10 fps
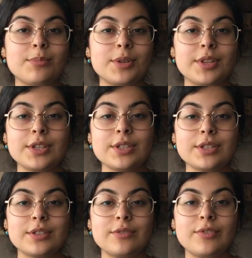but this
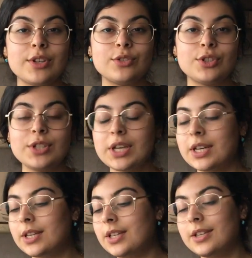version
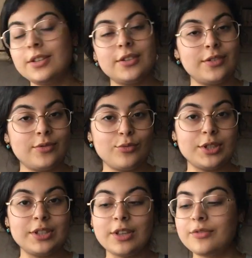I really
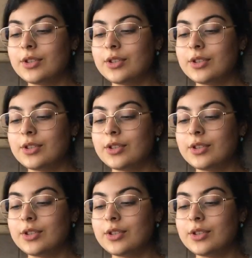love.